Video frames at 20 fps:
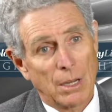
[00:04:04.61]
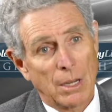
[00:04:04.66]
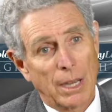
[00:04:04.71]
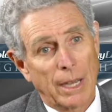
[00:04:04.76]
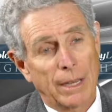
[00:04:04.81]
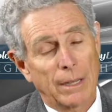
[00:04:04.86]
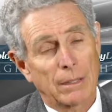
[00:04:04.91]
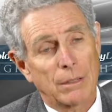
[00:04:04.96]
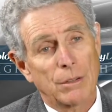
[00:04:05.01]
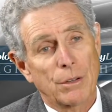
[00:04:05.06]

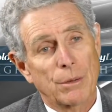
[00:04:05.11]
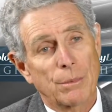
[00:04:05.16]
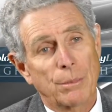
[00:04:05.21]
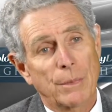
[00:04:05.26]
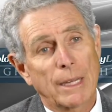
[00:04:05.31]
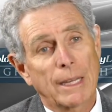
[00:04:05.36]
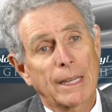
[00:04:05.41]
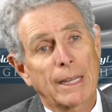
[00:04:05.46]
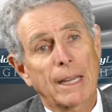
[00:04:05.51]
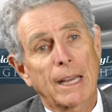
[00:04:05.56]
And
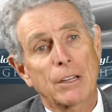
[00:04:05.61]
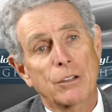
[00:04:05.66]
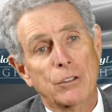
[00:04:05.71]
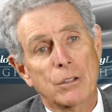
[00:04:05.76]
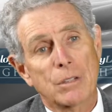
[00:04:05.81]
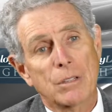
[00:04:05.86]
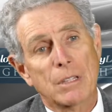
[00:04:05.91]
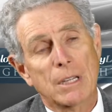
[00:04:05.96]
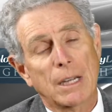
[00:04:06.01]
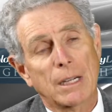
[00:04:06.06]

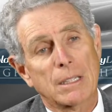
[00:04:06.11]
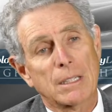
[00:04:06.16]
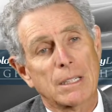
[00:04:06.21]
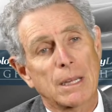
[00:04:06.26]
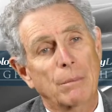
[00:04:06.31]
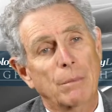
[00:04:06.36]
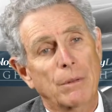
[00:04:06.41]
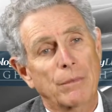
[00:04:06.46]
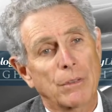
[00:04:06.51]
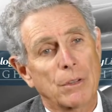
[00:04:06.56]
medications like
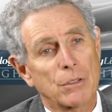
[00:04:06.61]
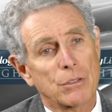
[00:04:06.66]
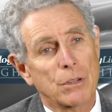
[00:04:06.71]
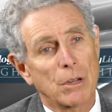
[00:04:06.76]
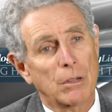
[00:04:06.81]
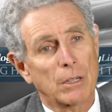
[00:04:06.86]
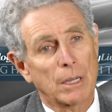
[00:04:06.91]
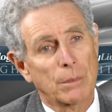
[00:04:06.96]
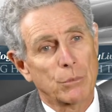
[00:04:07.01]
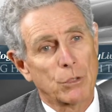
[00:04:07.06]
some of the
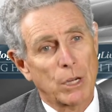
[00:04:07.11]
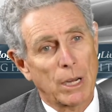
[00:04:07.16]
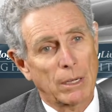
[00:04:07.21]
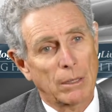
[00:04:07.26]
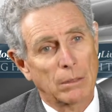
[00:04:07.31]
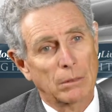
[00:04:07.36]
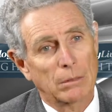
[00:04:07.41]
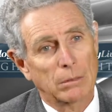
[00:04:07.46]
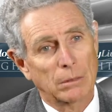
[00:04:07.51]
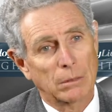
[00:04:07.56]
sodium
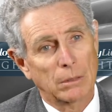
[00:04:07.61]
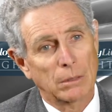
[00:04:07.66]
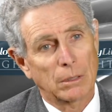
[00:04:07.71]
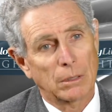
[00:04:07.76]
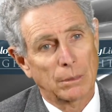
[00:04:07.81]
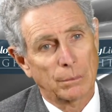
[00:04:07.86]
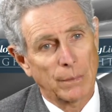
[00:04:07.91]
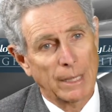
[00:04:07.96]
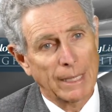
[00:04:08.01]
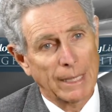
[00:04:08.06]
channel uh,
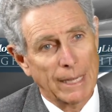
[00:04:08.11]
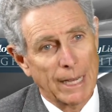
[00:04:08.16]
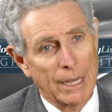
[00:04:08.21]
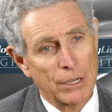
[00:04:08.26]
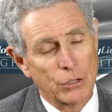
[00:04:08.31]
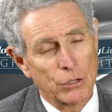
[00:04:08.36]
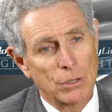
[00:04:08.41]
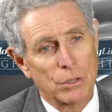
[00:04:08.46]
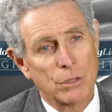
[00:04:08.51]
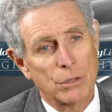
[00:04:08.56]

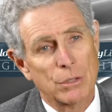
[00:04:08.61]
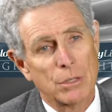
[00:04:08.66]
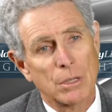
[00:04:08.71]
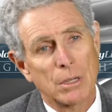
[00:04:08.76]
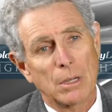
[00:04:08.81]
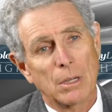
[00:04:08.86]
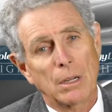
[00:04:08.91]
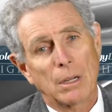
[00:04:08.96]
medications,